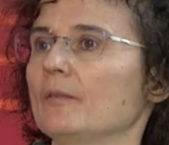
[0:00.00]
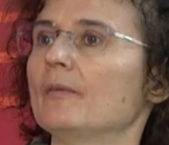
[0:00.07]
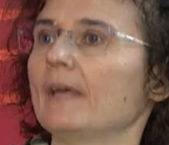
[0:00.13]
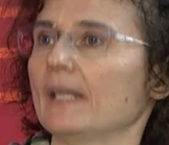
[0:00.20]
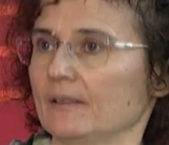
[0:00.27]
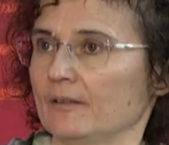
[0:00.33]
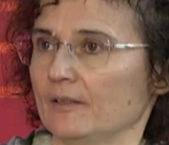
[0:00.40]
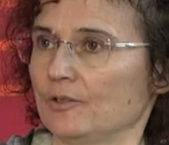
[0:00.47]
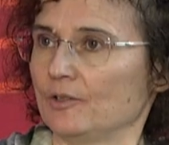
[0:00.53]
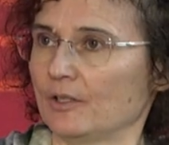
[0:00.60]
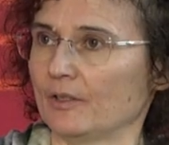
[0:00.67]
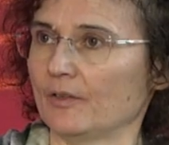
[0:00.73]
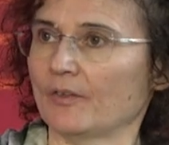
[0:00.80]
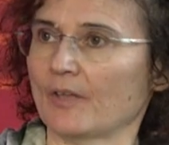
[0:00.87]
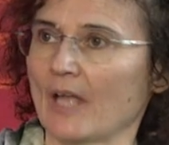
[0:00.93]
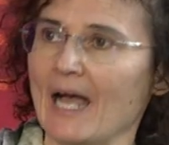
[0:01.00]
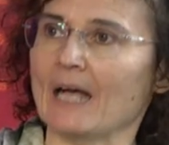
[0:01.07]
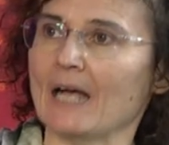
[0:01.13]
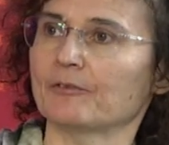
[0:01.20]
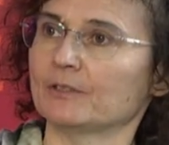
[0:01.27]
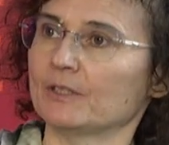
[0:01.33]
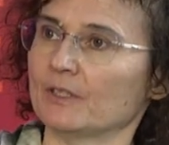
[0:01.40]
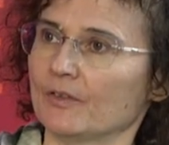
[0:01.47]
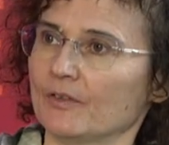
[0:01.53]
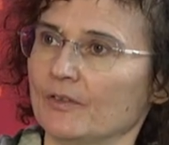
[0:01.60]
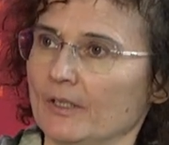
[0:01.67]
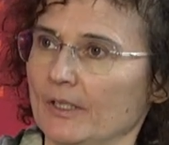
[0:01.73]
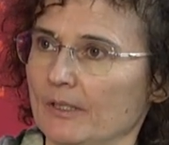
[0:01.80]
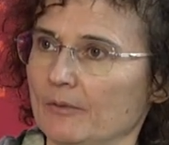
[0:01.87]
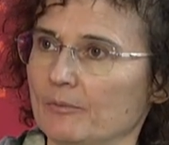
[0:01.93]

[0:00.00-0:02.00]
that overall the system